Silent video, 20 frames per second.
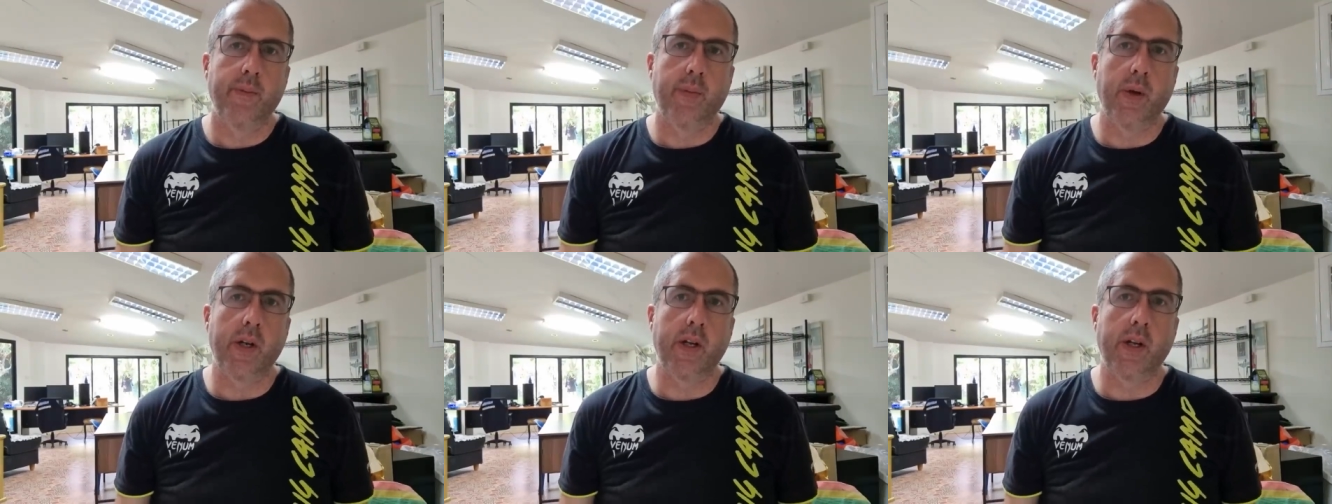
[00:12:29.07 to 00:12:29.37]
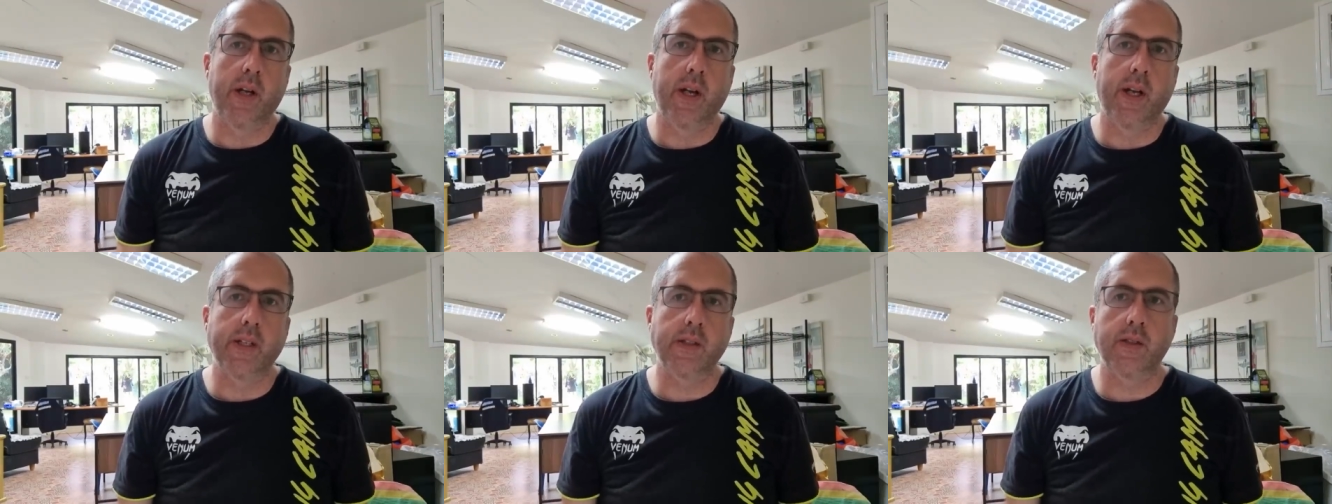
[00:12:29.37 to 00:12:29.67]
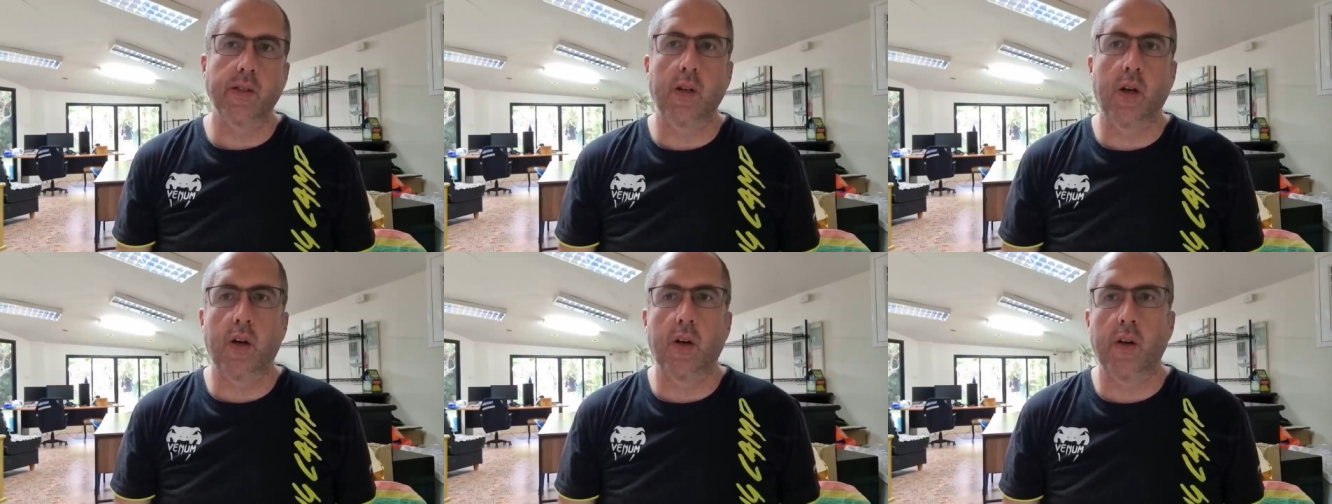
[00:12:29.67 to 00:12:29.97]
but
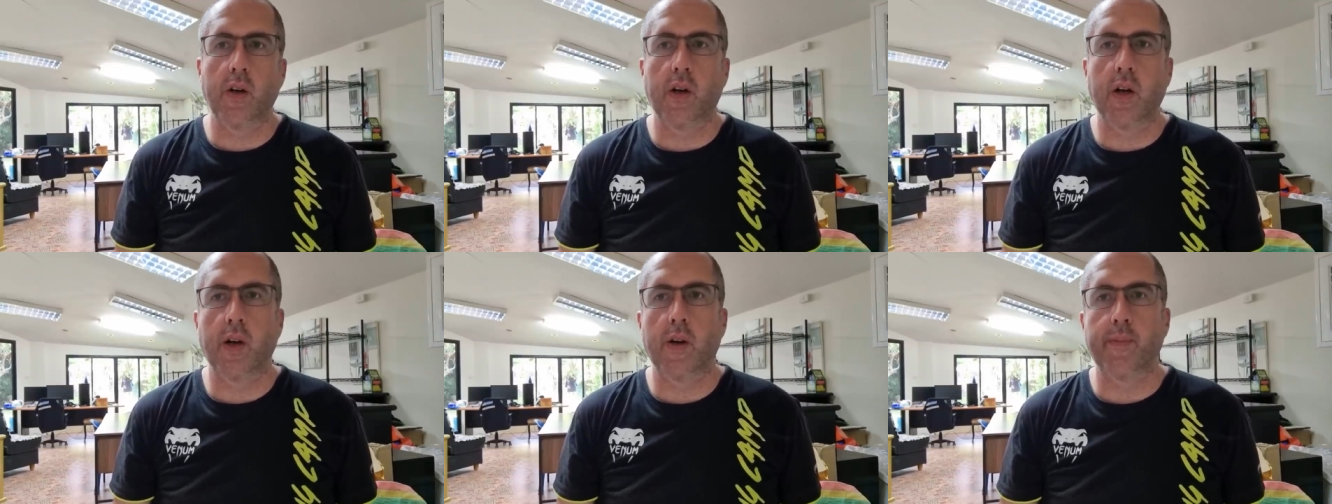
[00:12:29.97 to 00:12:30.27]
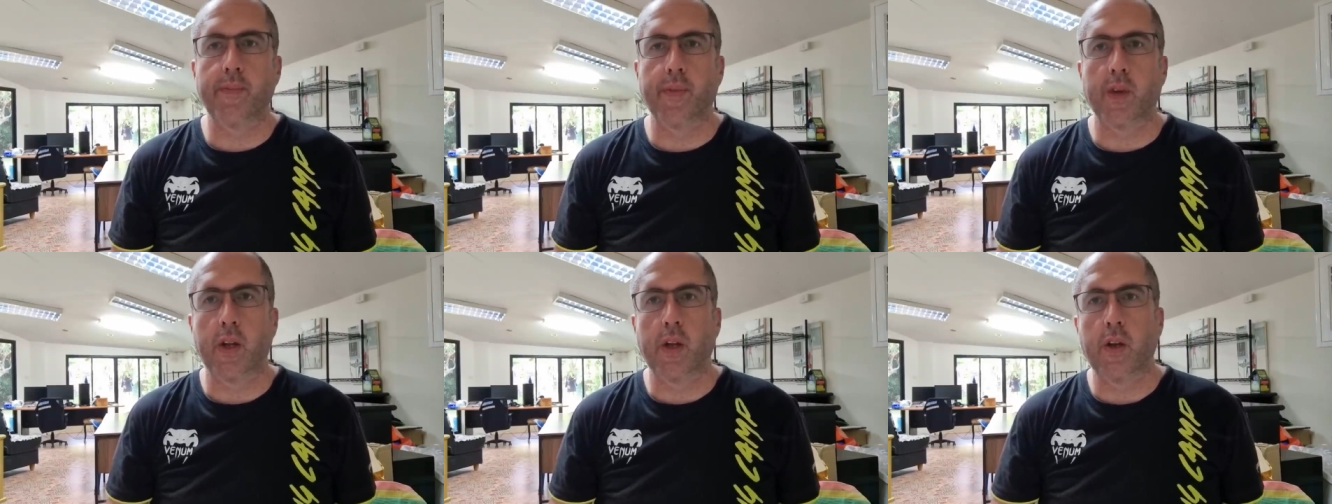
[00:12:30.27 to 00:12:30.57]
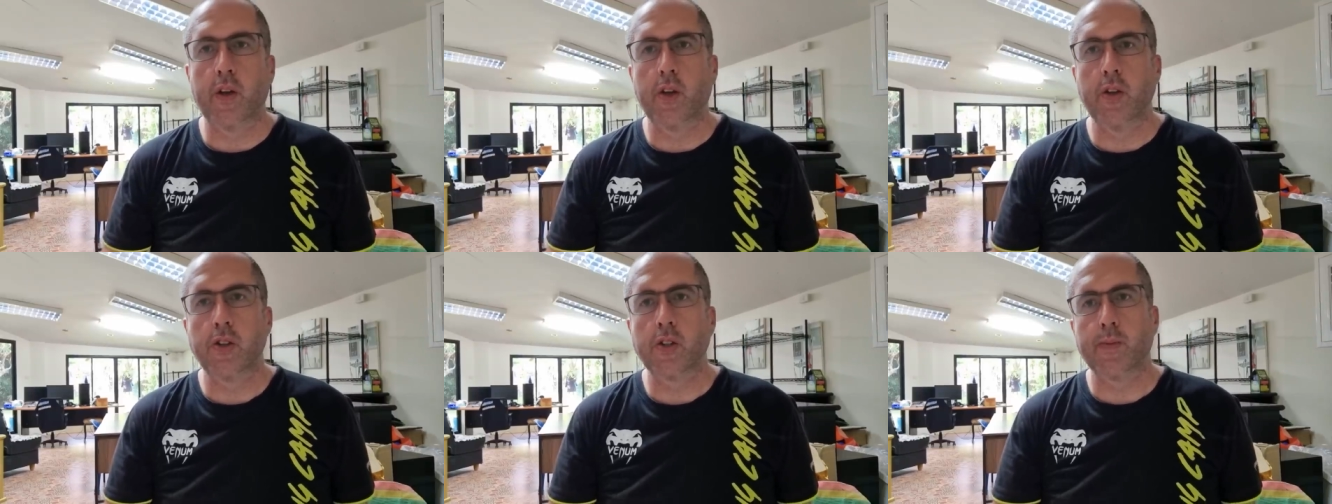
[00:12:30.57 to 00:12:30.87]
it's not a
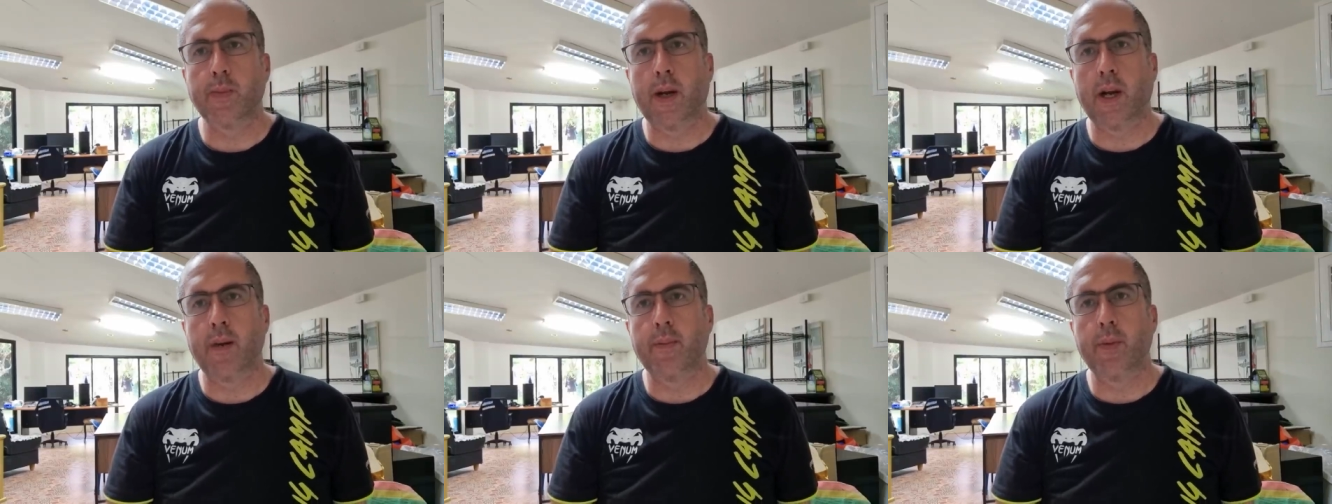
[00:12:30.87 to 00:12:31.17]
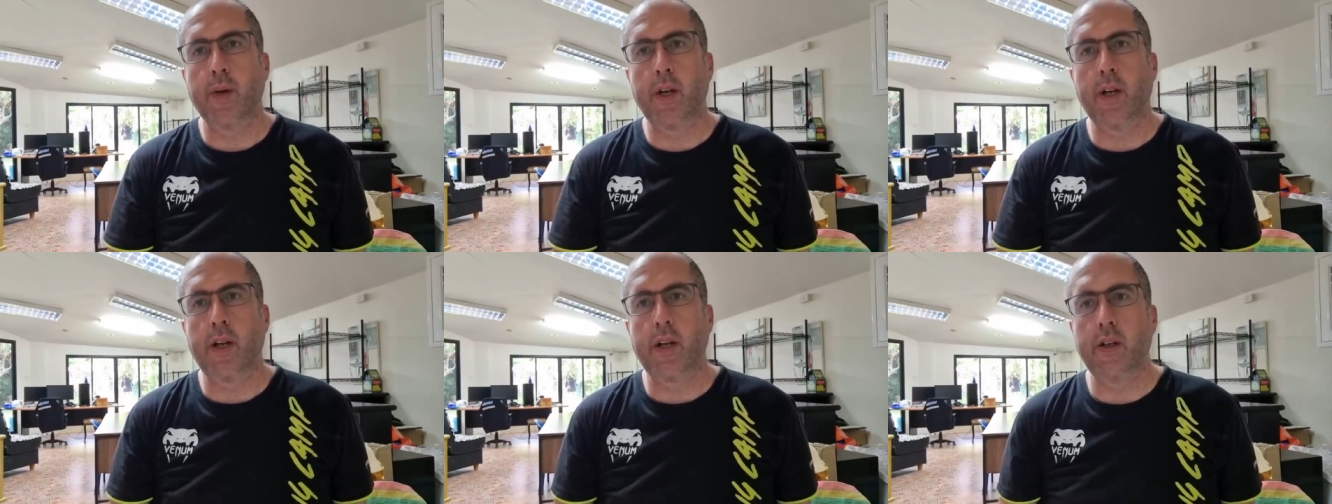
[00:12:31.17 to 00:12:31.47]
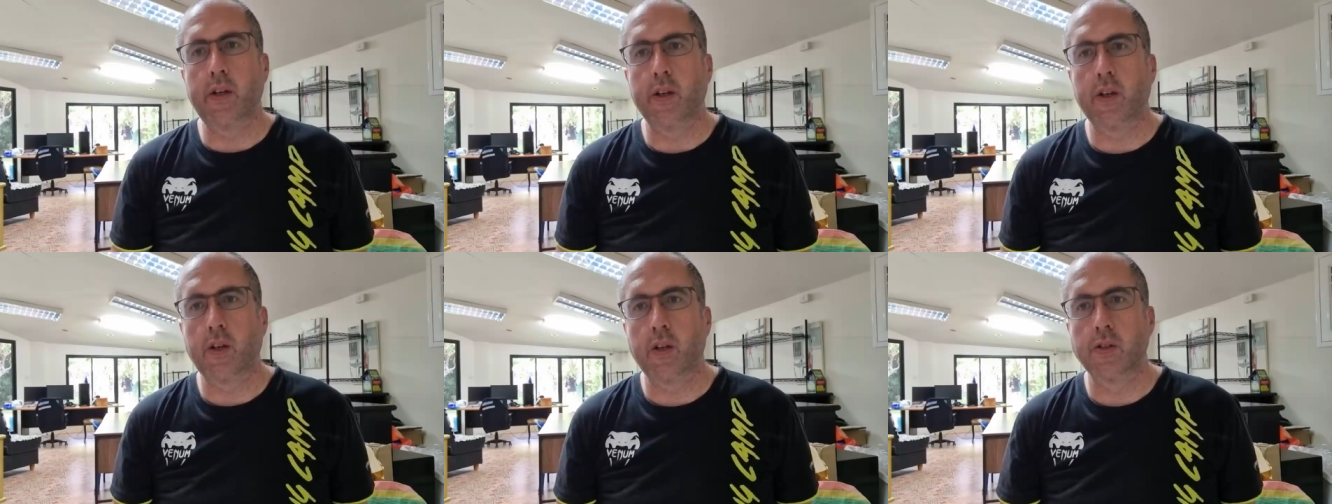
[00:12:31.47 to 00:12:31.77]
huge amount of
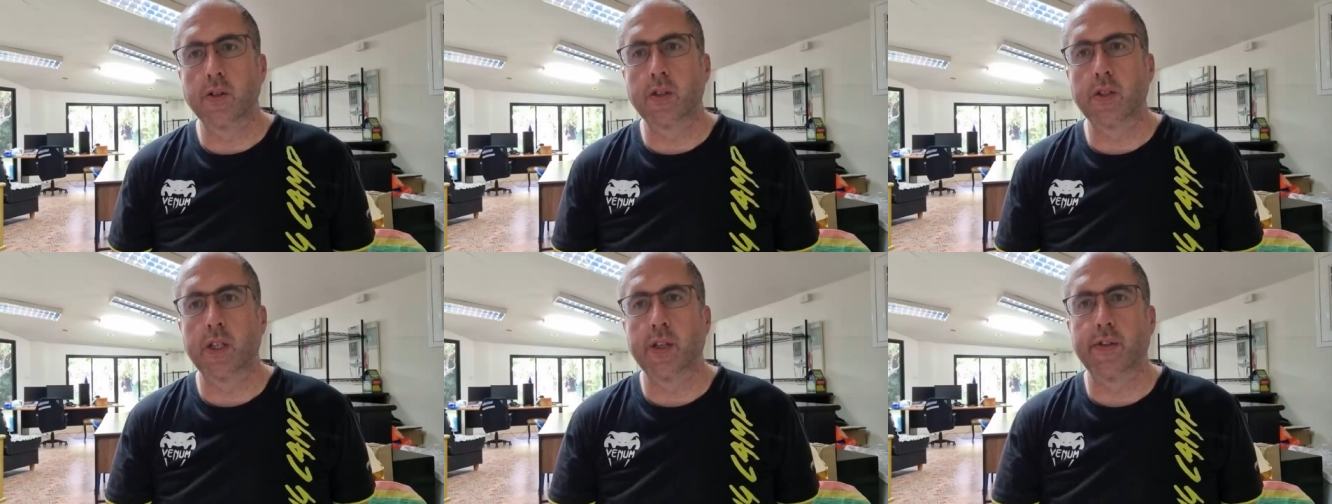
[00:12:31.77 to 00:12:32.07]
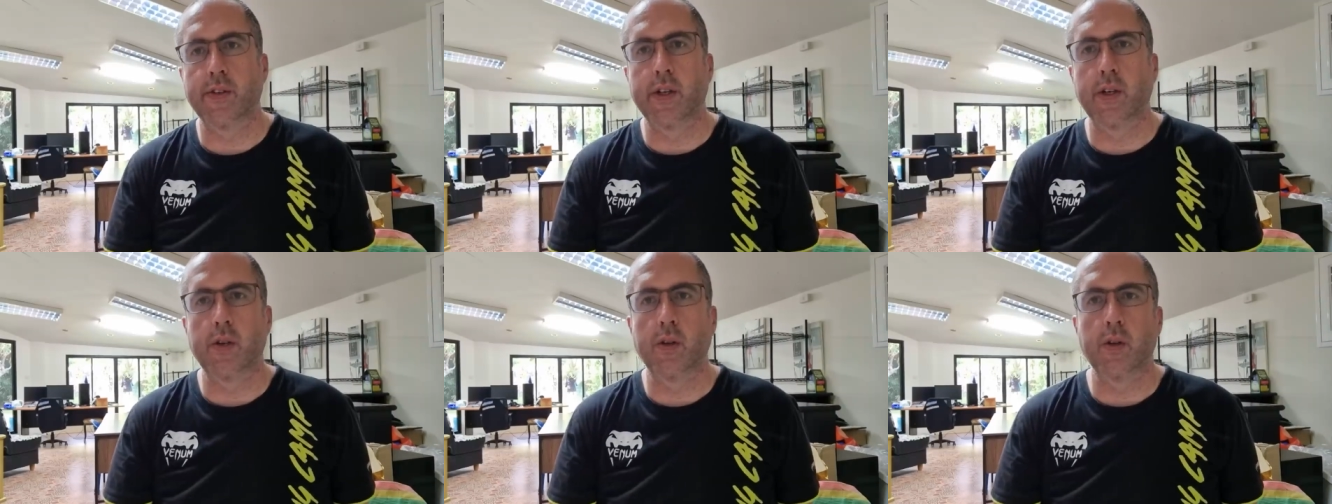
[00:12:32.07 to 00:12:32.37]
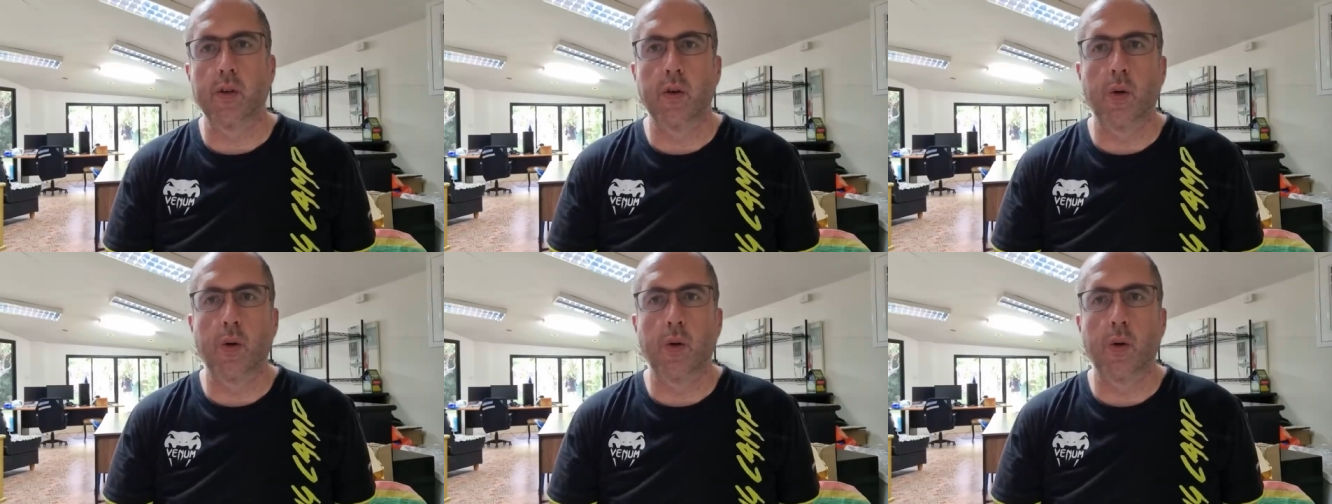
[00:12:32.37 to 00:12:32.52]
money considering